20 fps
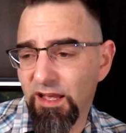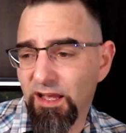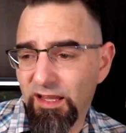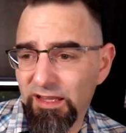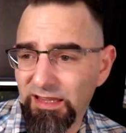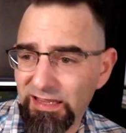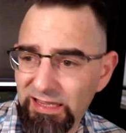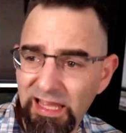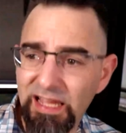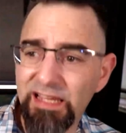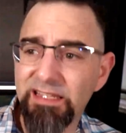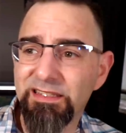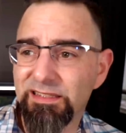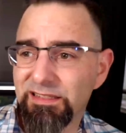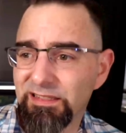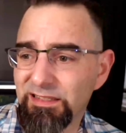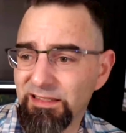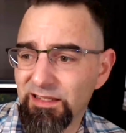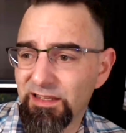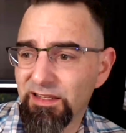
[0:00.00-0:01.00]
a light
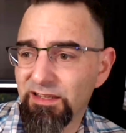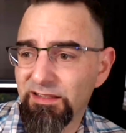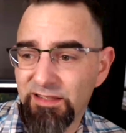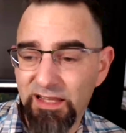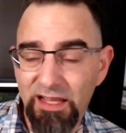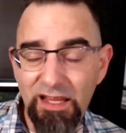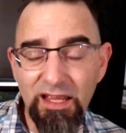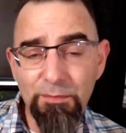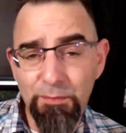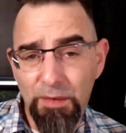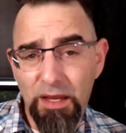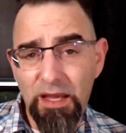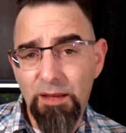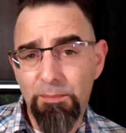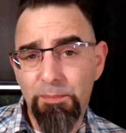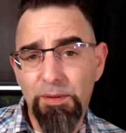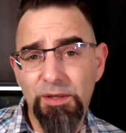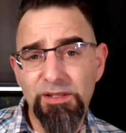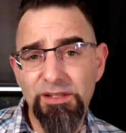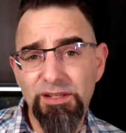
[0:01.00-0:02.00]
that, in my
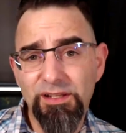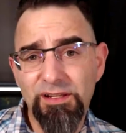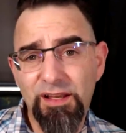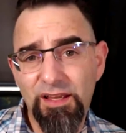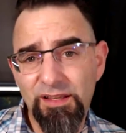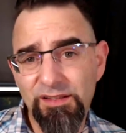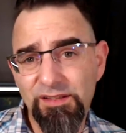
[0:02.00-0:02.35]
opinion,